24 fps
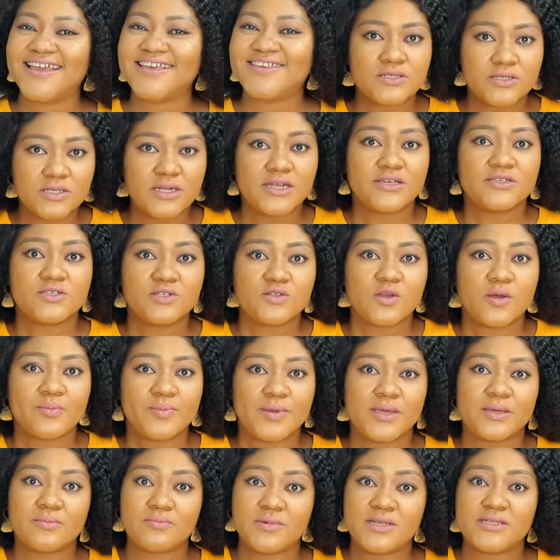Today's
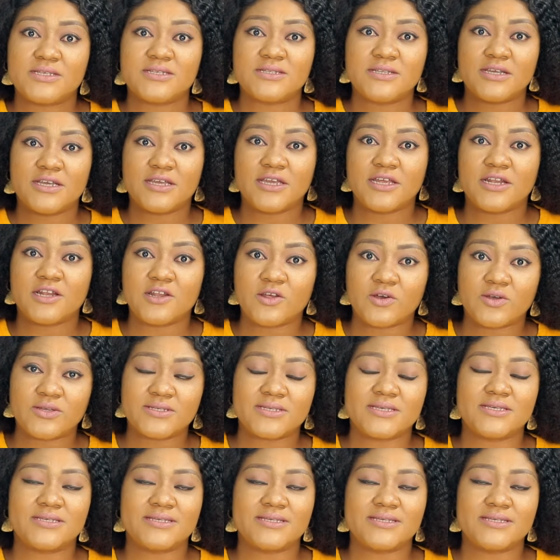topic, meeting the in-laws,